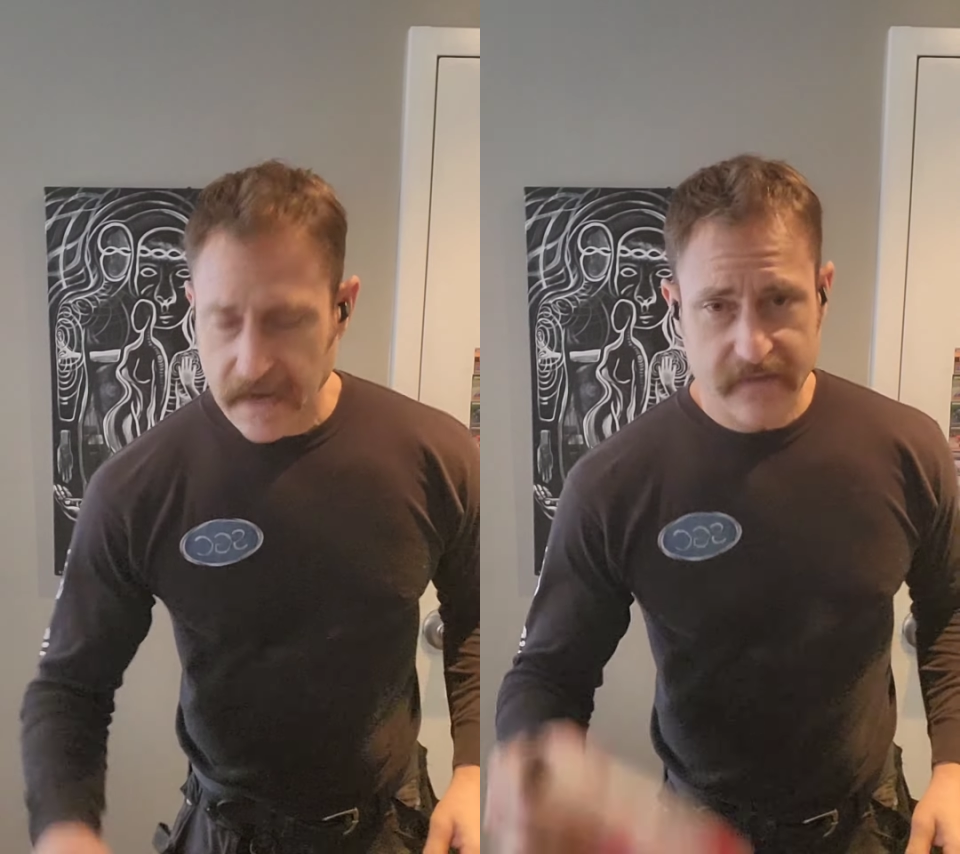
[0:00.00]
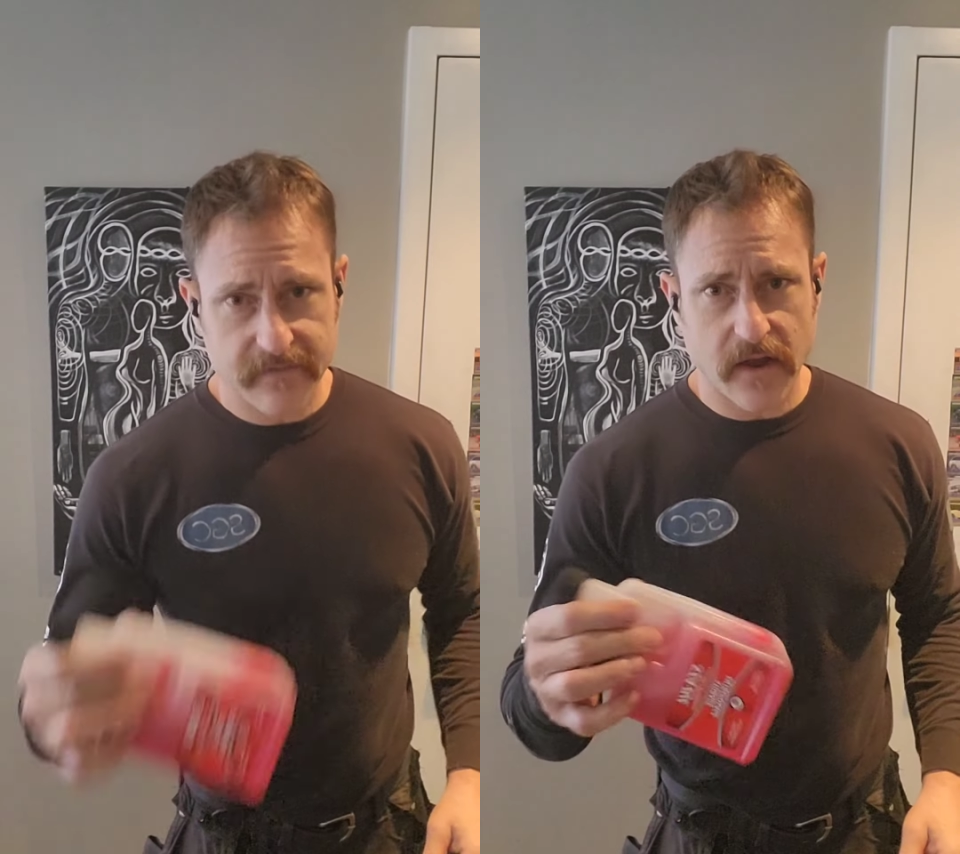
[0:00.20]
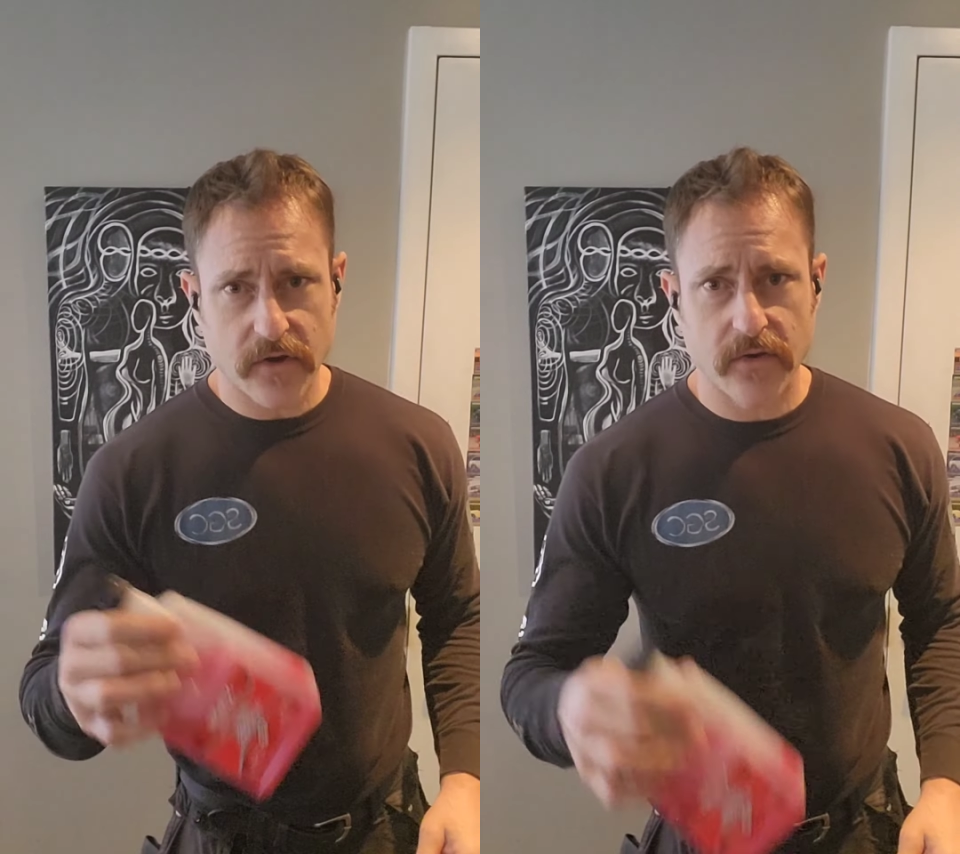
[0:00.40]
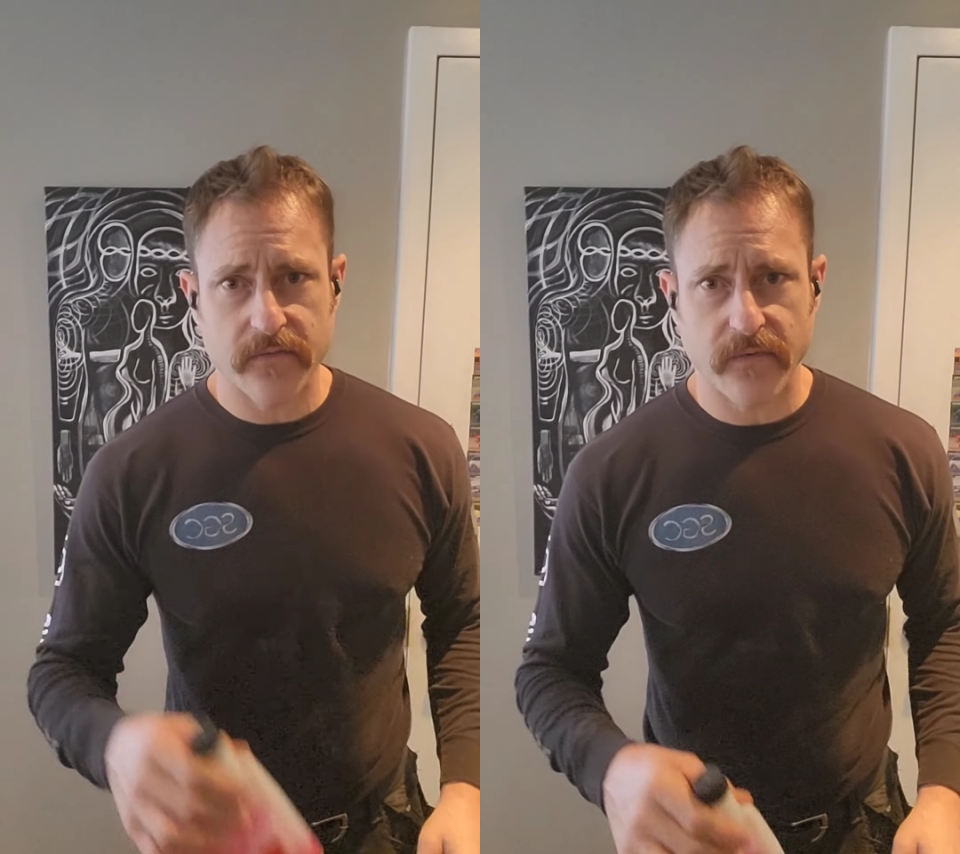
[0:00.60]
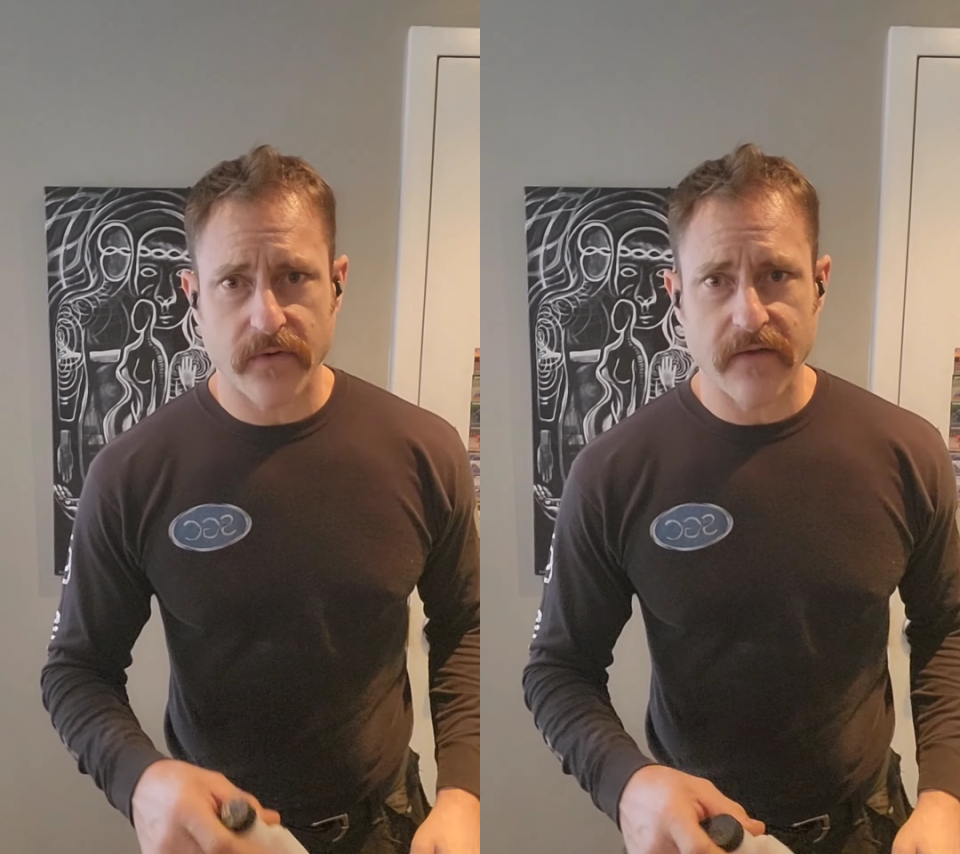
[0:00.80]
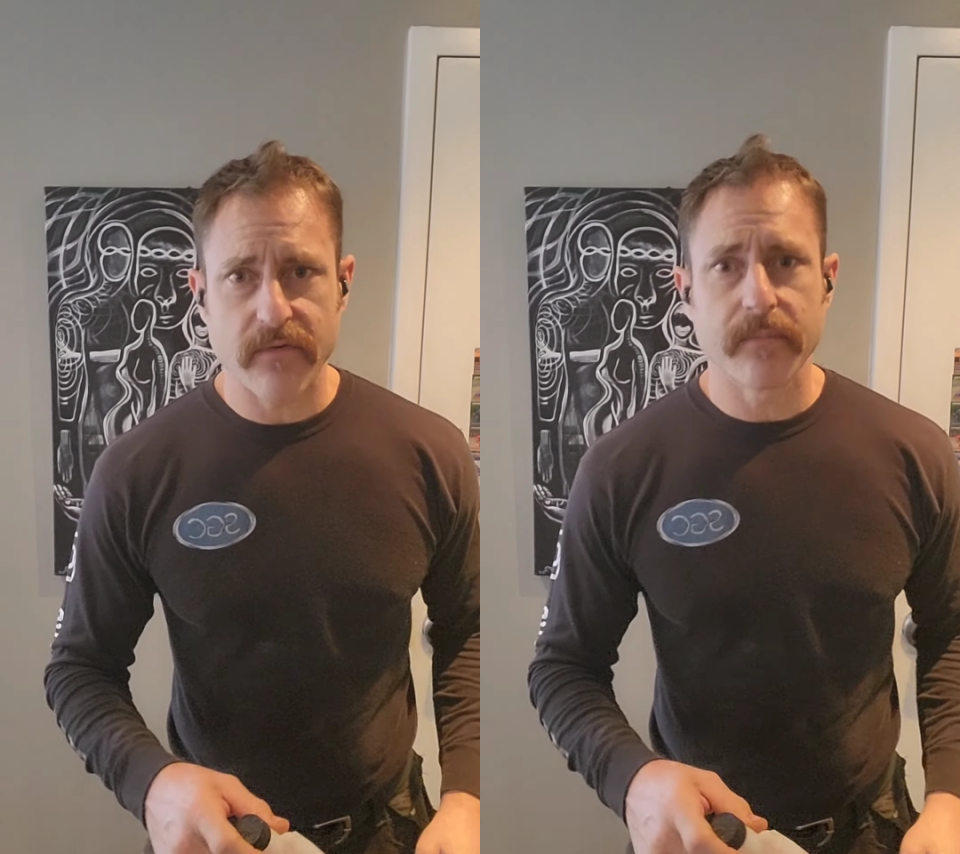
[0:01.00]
It's not good forever,